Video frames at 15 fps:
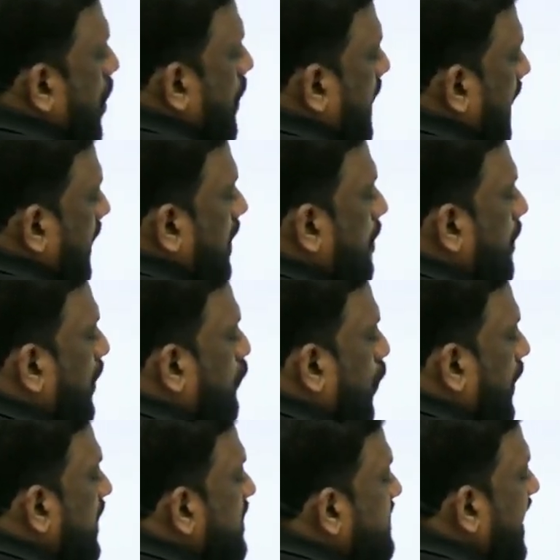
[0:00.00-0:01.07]
Okay, but
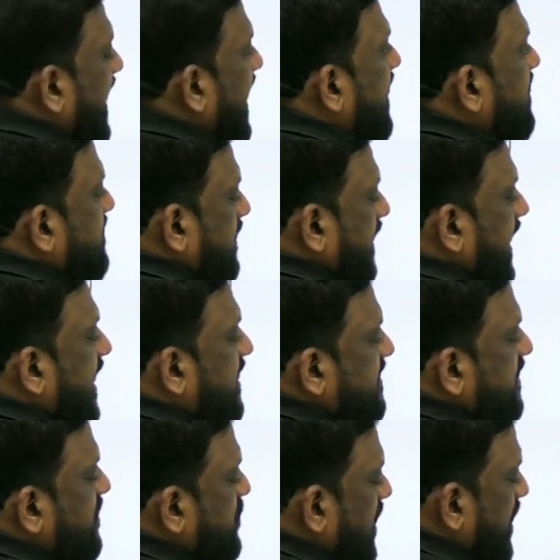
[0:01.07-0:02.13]
what is AX? AX
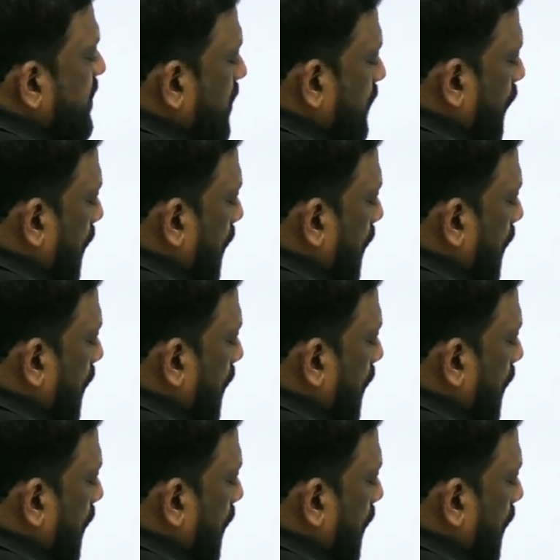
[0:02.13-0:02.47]
is change in